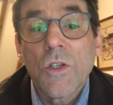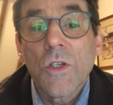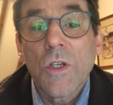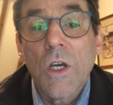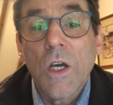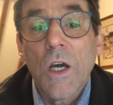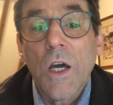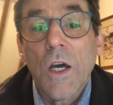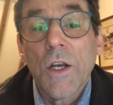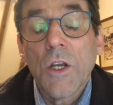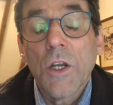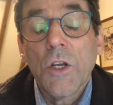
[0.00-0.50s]

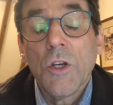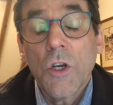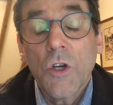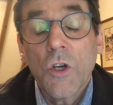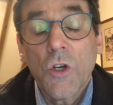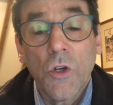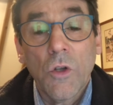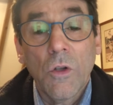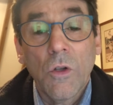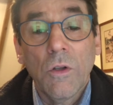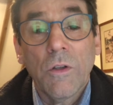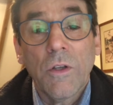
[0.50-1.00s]
an
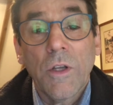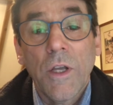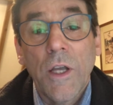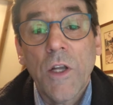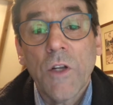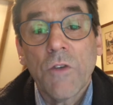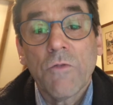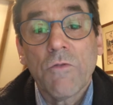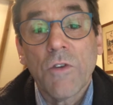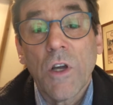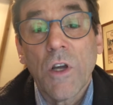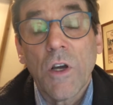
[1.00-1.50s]
initial
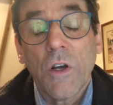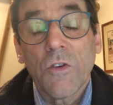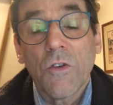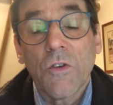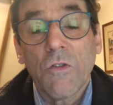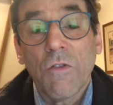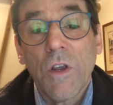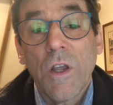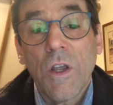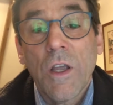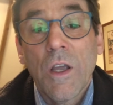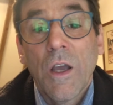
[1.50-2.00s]

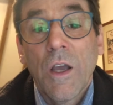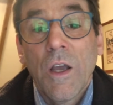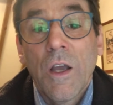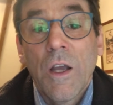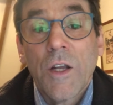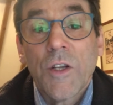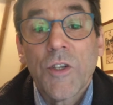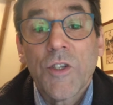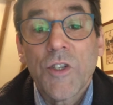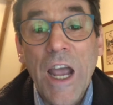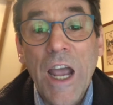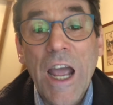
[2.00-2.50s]
introductory
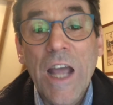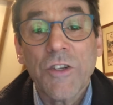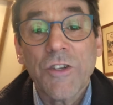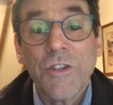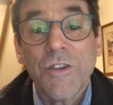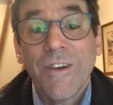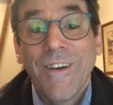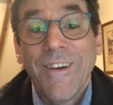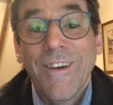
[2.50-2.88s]
chat,